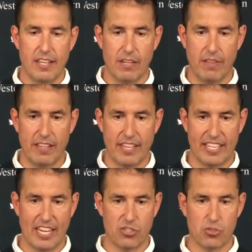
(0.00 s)
they
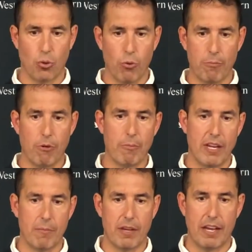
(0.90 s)
kind of stole the
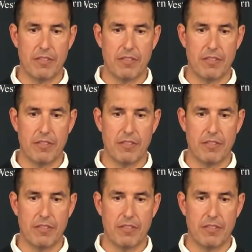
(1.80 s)
momentum there.